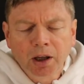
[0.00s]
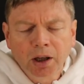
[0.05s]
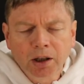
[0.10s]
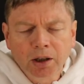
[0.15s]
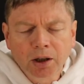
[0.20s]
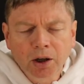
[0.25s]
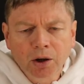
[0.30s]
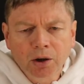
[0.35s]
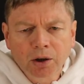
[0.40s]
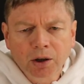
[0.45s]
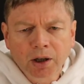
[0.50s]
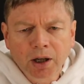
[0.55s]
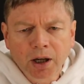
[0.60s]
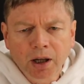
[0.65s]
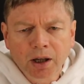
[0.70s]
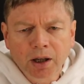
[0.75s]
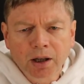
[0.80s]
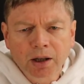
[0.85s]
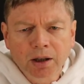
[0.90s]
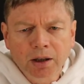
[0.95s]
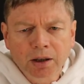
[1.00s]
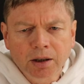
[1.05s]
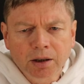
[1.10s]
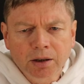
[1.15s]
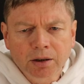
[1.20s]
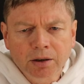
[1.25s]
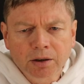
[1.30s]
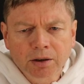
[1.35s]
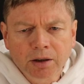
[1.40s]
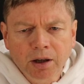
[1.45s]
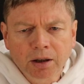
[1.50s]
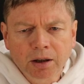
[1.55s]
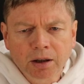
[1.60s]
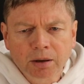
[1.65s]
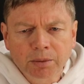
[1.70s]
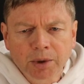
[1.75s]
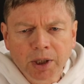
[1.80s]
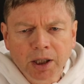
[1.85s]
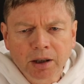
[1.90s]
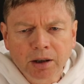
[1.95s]
Into your hands I
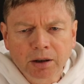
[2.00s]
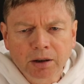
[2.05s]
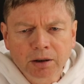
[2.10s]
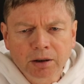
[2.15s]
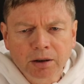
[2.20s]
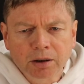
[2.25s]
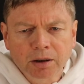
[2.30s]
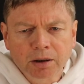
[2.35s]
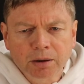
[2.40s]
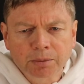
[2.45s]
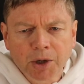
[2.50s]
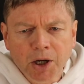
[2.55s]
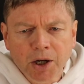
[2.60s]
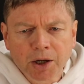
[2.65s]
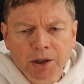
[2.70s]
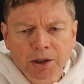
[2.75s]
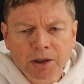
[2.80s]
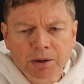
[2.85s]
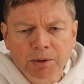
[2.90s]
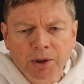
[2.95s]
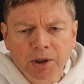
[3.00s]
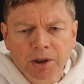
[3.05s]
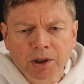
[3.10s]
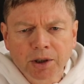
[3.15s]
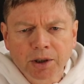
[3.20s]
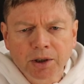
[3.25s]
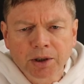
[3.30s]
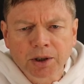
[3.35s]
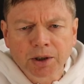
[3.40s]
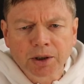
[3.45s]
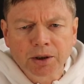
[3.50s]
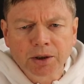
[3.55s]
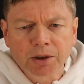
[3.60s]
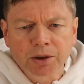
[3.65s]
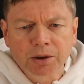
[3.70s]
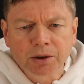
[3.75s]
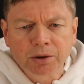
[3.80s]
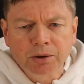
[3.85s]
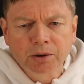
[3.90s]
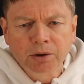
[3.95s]
commend my
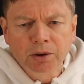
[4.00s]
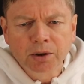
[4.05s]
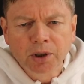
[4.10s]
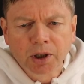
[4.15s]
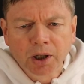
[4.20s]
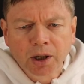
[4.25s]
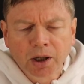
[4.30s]
spirit.